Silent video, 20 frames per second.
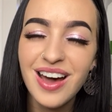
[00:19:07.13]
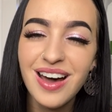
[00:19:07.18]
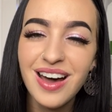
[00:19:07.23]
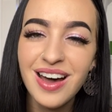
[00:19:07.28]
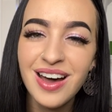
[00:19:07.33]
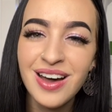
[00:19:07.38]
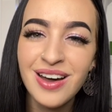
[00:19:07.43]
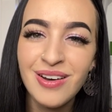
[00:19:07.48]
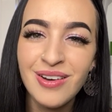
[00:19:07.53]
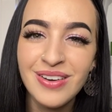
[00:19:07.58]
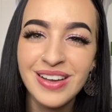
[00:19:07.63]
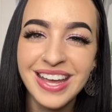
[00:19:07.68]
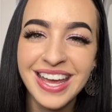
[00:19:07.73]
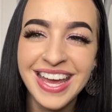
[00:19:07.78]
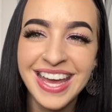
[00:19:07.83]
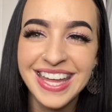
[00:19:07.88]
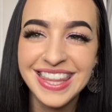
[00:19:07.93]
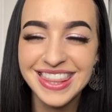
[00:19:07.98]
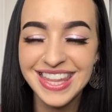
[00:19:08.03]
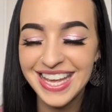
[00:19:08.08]

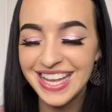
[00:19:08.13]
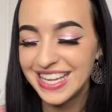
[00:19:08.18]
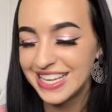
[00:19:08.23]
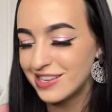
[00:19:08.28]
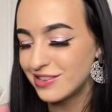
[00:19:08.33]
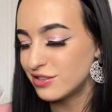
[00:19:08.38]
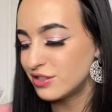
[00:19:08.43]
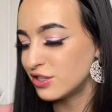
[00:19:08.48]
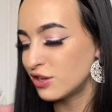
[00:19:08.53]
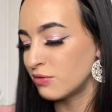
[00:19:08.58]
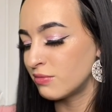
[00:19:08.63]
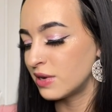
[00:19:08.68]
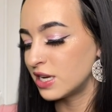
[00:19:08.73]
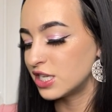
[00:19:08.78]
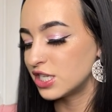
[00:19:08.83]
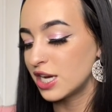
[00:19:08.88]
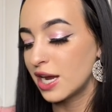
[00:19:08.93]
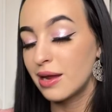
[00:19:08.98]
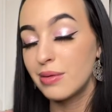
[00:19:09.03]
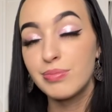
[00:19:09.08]
Okay, thank you so
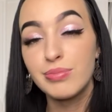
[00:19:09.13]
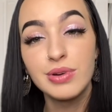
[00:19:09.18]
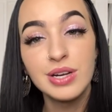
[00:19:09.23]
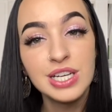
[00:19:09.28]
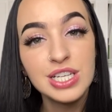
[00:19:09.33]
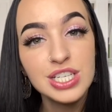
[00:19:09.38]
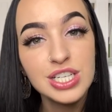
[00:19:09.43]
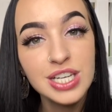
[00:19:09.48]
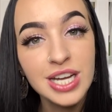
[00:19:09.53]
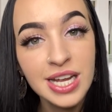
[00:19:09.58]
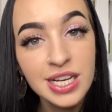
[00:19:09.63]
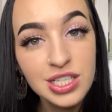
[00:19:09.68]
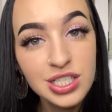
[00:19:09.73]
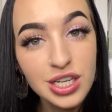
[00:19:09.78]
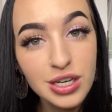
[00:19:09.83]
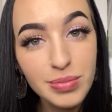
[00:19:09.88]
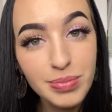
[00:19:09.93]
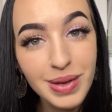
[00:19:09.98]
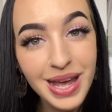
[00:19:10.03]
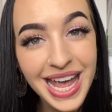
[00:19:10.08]
much. I appreciate
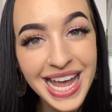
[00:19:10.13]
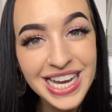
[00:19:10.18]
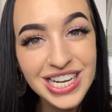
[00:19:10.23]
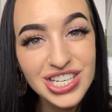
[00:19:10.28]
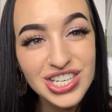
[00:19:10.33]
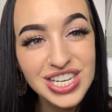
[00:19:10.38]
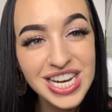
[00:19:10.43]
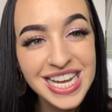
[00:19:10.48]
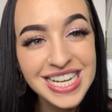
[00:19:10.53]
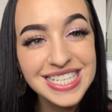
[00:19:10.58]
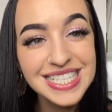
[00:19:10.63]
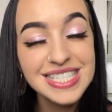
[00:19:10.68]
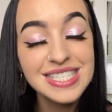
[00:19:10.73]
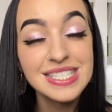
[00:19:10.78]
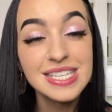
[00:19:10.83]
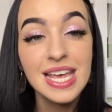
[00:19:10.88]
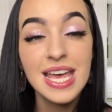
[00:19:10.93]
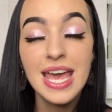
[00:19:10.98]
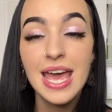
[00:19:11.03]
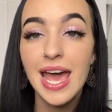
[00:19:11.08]
your patience.
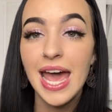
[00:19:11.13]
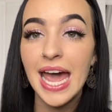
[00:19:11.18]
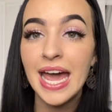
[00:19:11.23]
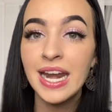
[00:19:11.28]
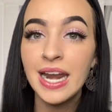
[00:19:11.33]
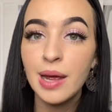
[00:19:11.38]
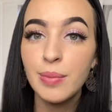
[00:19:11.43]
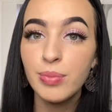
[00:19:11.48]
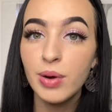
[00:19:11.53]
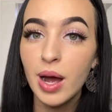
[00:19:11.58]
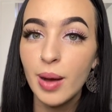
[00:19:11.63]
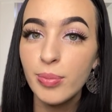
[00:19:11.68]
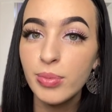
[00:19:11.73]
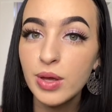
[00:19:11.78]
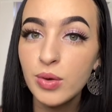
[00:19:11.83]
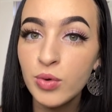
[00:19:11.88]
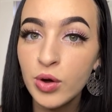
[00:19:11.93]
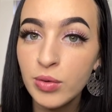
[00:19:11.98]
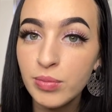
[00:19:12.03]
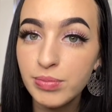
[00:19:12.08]
And I probably
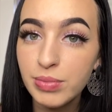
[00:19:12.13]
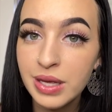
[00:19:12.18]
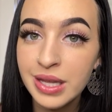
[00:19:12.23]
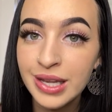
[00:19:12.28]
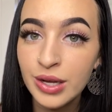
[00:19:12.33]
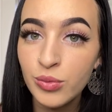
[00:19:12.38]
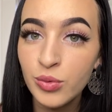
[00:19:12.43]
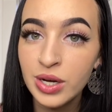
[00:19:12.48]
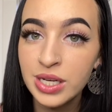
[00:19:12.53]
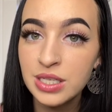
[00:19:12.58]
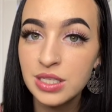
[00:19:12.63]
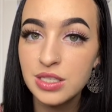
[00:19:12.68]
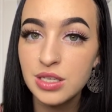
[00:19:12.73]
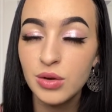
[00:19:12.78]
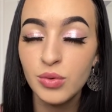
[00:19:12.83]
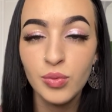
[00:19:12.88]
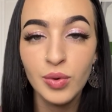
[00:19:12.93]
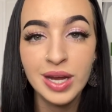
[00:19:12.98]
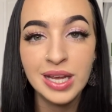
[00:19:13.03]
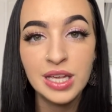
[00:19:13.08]
won't be the one
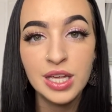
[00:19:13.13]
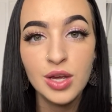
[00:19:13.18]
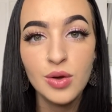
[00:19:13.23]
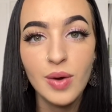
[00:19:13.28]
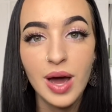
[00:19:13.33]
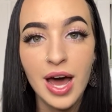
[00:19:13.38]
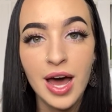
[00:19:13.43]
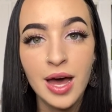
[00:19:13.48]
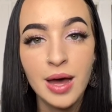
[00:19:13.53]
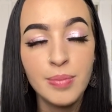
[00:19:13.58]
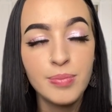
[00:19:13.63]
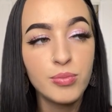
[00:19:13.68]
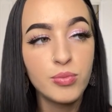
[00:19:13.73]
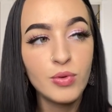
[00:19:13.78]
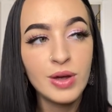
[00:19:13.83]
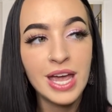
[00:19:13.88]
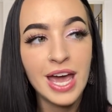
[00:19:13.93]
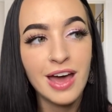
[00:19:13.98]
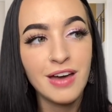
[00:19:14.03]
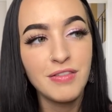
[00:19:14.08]
to ring you up.
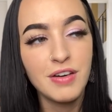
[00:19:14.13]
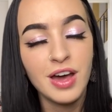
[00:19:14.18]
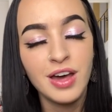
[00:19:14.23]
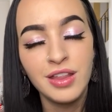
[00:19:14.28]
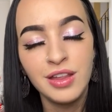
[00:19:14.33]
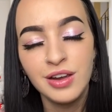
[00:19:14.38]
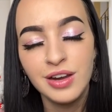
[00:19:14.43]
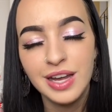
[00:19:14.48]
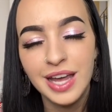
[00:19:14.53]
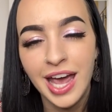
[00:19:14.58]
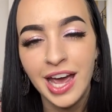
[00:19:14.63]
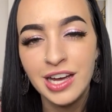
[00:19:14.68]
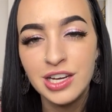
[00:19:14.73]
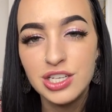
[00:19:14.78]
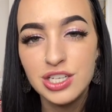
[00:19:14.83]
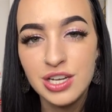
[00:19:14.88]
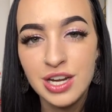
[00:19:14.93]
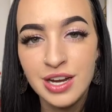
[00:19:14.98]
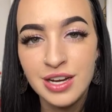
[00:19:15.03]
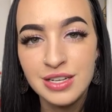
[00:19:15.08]
We have other
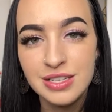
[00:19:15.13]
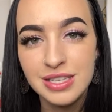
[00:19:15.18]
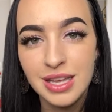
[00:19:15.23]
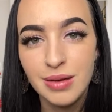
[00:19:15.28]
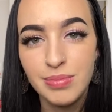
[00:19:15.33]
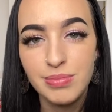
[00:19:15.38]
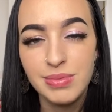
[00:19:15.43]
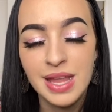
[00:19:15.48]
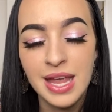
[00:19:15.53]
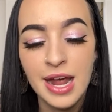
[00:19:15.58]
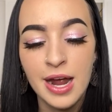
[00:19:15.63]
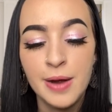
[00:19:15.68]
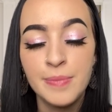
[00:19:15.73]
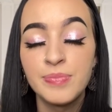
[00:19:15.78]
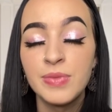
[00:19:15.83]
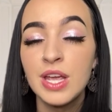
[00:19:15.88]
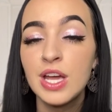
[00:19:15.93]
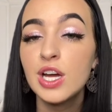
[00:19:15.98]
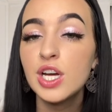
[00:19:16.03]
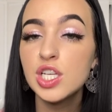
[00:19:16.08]
cashiers up there,
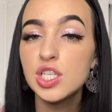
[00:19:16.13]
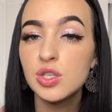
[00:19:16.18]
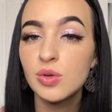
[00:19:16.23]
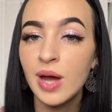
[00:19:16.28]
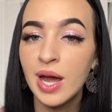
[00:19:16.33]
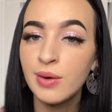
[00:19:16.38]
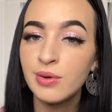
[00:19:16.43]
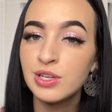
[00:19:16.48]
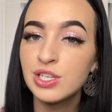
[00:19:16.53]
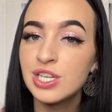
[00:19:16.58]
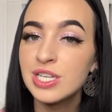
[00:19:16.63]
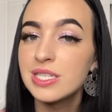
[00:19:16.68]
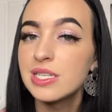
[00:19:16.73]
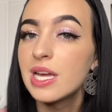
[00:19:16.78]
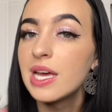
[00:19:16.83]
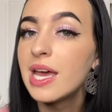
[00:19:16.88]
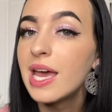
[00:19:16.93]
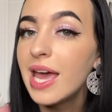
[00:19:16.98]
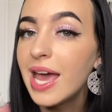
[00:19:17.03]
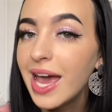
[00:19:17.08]
so I will just
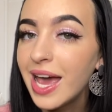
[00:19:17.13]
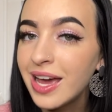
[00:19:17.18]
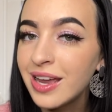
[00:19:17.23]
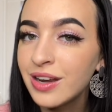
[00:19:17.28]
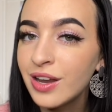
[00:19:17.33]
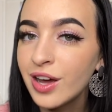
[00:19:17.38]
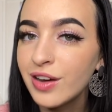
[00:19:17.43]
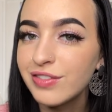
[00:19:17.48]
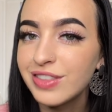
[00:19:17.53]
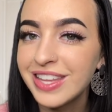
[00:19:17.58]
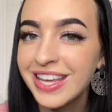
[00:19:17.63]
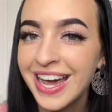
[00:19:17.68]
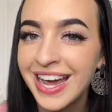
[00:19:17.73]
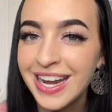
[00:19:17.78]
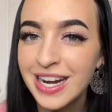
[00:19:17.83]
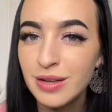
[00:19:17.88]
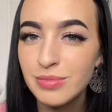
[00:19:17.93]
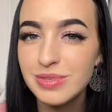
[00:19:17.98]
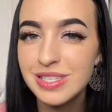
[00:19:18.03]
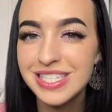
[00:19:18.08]
hand off the
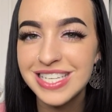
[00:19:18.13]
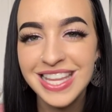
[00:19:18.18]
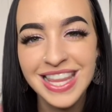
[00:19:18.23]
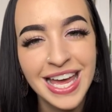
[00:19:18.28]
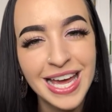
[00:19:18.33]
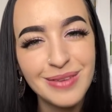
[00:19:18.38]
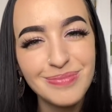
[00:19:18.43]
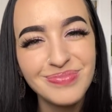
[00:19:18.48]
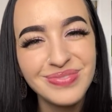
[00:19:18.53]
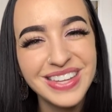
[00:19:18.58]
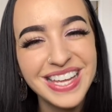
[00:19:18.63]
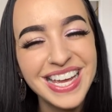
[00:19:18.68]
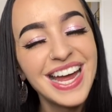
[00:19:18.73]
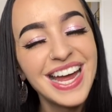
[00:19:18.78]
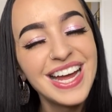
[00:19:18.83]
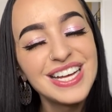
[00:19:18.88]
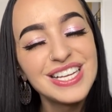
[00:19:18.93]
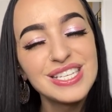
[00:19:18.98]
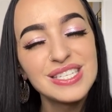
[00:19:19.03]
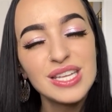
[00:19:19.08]
items to them.
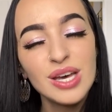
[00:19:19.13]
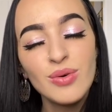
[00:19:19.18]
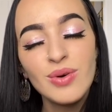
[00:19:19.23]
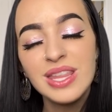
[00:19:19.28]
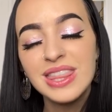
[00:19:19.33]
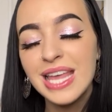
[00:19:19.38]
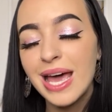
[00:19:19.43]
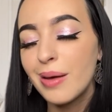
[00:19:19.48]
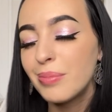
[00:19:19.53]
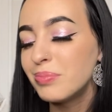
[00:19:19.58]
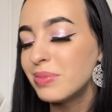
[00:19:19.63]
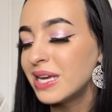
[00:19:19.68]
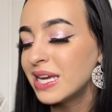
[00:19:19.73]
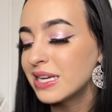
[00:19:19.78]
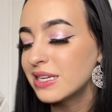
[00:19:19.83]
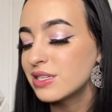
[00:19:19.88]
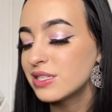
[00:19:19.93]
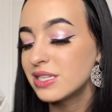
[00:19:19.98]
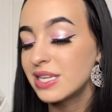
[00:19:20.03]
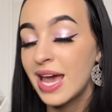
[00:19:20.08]
So with that being
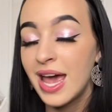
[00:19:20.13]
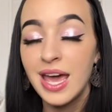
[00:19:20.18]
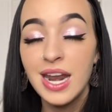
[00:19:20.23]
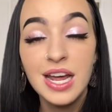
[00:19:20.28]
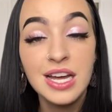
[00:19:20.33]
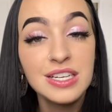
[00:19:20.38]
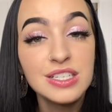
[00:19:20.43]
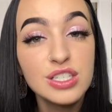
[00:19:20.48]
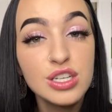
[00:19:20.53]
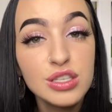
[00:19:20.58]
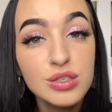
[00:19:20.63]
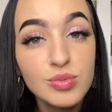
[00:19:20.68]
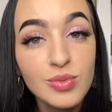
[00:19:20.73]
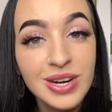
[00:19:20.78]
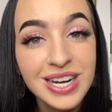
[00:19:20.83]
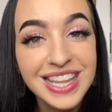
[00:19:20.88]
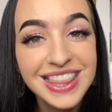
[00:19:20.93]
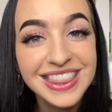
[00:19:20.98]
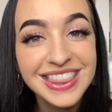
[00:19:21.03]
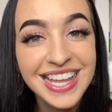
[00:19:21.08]
said, I just
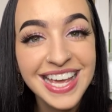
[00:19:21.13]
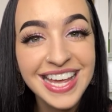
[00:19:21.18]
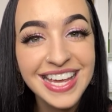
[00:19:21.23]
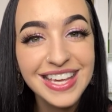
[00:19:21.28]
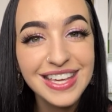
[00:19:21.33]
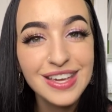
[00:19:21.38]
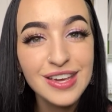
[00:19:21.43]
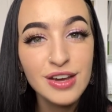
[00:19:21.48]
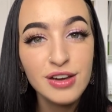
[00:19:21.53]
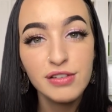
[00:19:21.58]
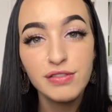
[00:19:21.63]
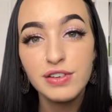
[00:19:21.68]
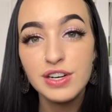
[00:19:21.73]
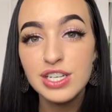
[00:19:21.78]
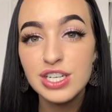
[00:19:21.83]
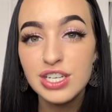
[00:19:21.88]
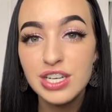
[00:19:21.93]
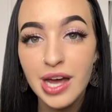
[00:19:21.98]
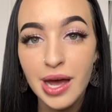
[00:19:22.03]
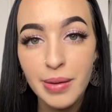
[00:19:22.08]
want to thank you for
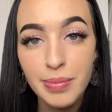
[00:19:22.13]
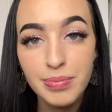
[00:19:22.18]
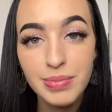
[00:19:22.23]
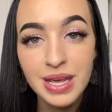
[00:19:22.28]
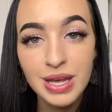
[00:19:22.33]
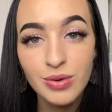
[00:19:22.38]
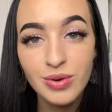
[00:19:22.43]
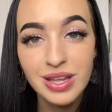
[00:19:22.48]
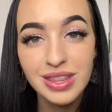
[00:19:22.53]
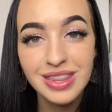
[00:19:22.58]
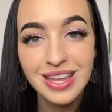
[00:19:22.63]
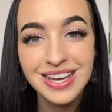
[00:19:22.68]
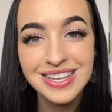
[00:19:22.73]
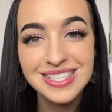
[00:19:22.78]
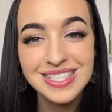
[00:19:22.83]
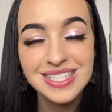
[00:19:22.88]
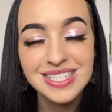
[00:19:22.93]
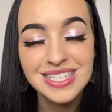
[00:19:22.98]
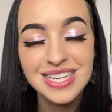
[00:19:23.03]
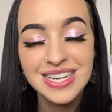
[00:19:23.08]
shopping with
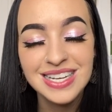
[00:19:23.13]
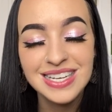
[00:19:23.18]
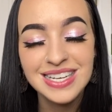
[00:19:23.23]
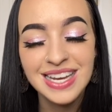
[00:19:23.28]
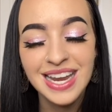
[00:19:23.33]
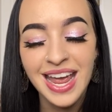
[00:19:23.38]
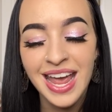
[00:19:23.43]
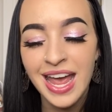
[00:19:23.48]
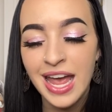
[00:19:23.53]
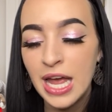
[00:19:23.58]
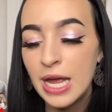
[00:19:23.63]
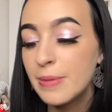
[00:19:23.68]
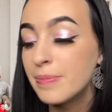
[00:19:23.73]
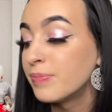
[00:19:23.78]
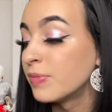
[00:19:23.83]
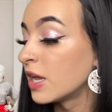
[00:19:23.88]
us today.